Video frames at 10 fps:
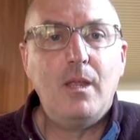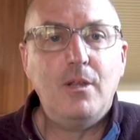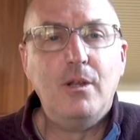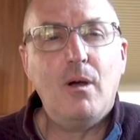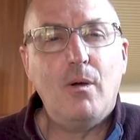
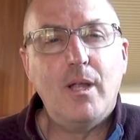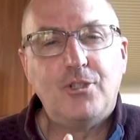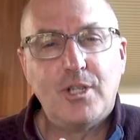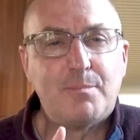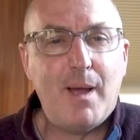You know, it
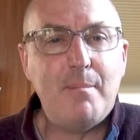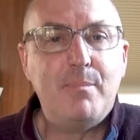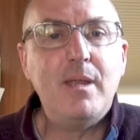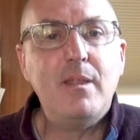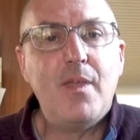just might
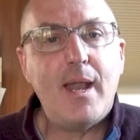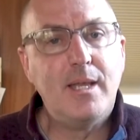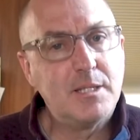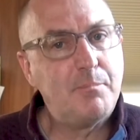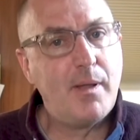be that
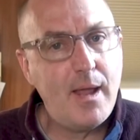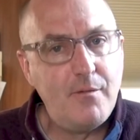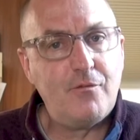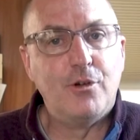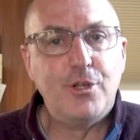His plan
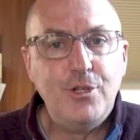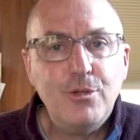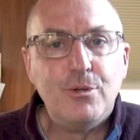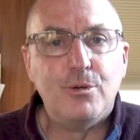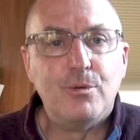for
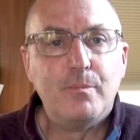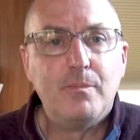you